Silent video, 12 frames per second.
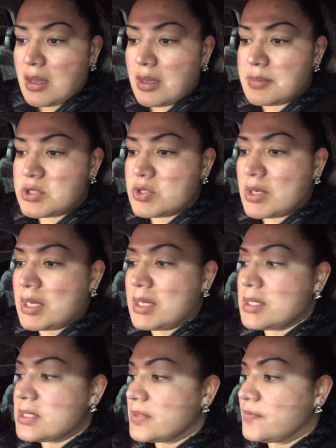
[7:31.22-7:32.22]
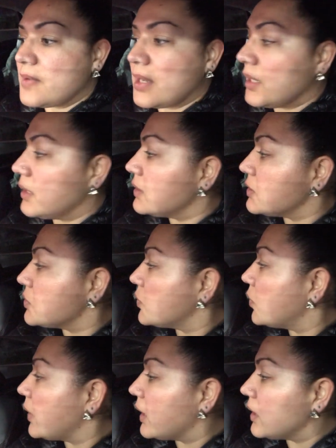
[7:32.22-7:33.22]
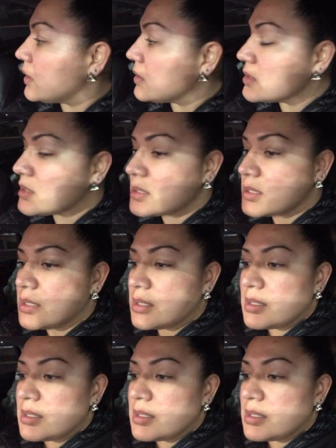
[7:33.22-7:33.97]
I'm trying to find ways